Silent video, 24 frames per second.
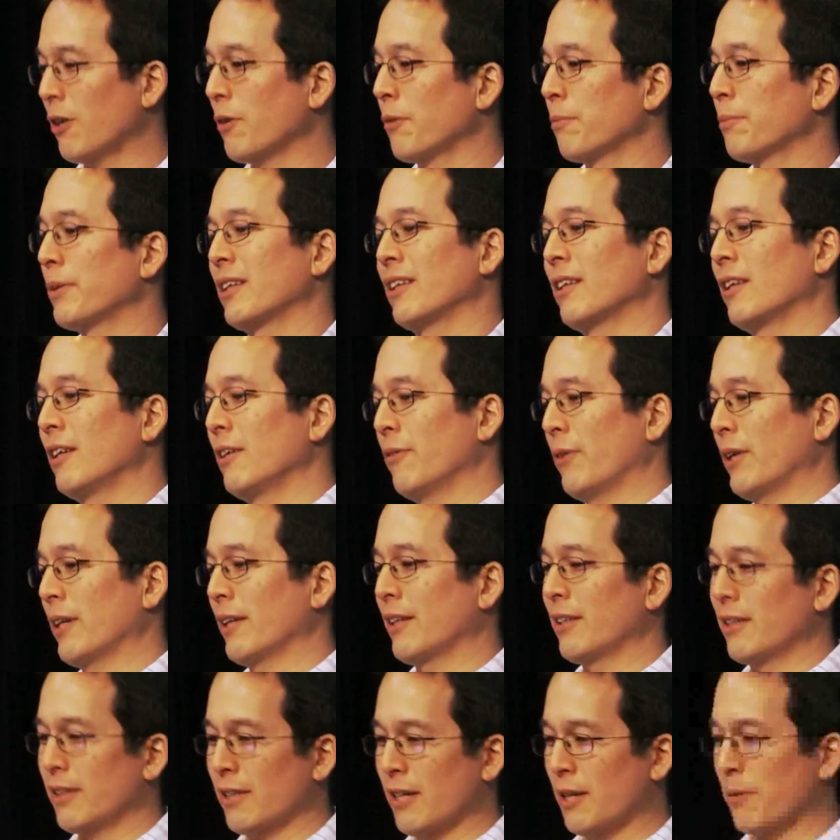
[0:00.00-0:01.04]
Oh, but
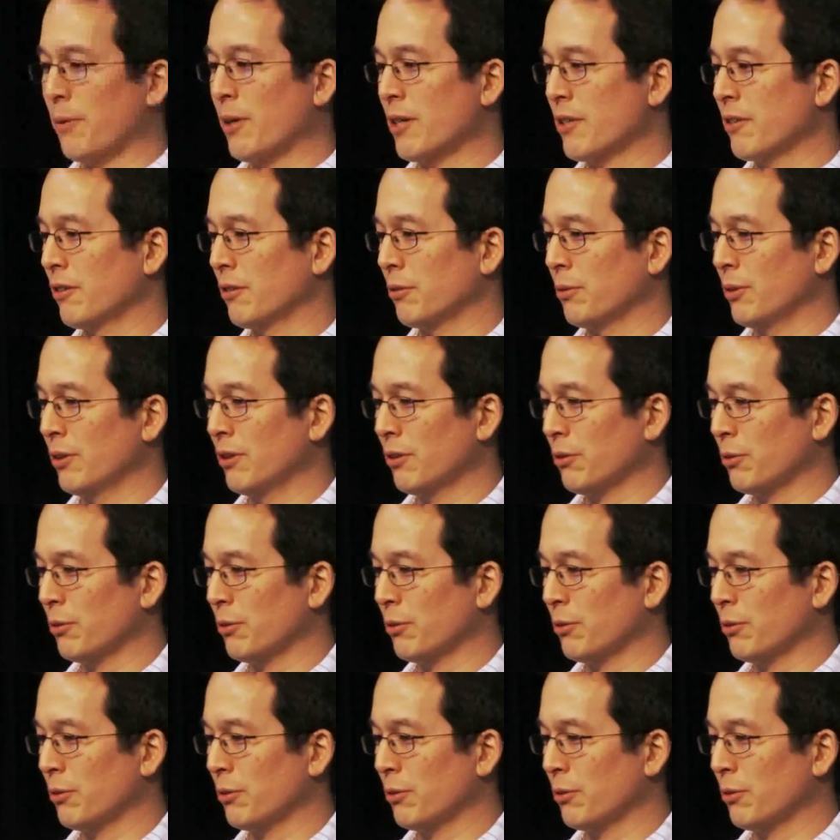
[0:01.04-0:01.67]
wait, you got to watch this one.